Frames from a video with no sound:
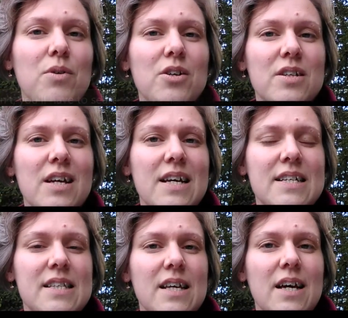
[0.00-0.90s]

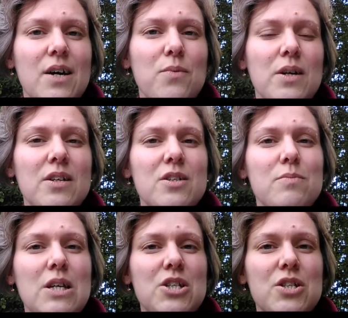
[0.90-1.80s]
podcast I wanted to
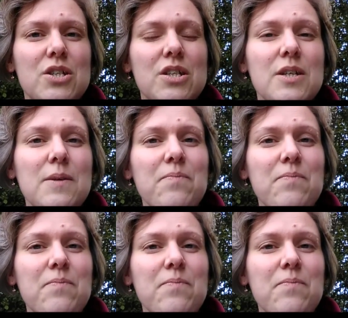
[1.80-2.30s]
mention